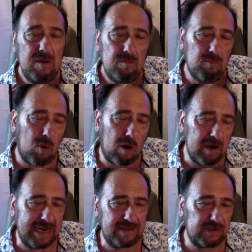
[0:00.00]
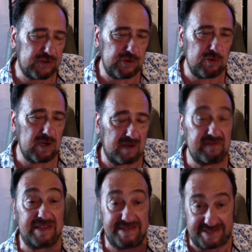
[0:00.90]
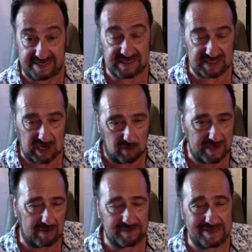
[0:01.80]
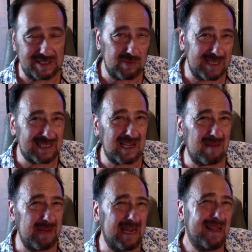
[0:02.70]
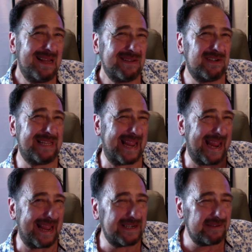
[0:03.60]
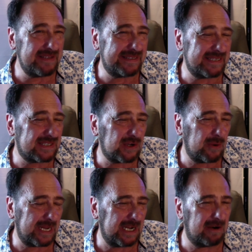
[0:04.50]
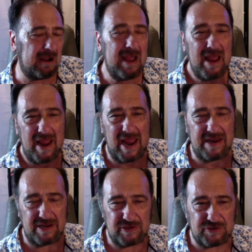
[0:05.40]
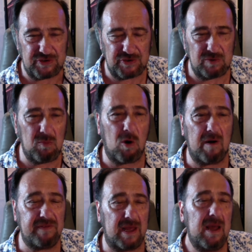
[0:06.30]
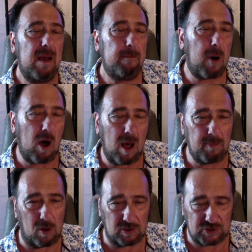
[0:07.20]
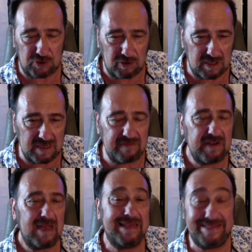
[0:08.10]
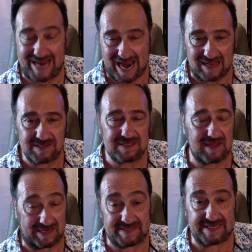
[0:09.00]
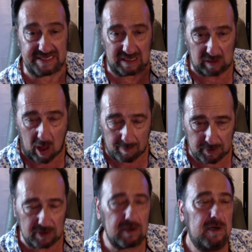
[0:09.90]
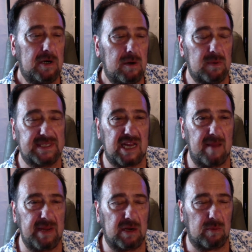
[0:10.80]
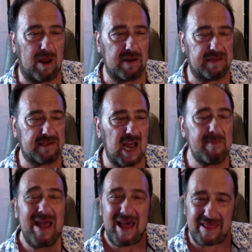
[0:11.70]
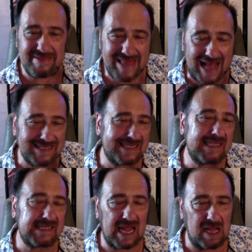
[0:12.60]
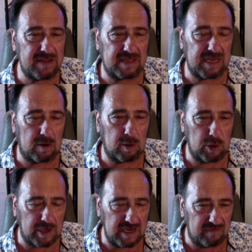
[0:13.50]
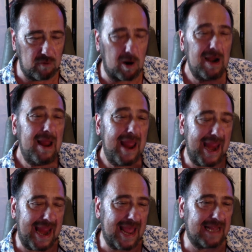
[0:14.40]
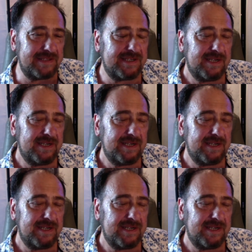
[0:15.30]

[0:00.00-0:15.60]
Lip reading: more in the tune of disco. Now, this was coming to the end of the disco era and into more of the pop alternative dance, like Cyndi Lauper was coming around at the time, and that's the style that they were looking for. And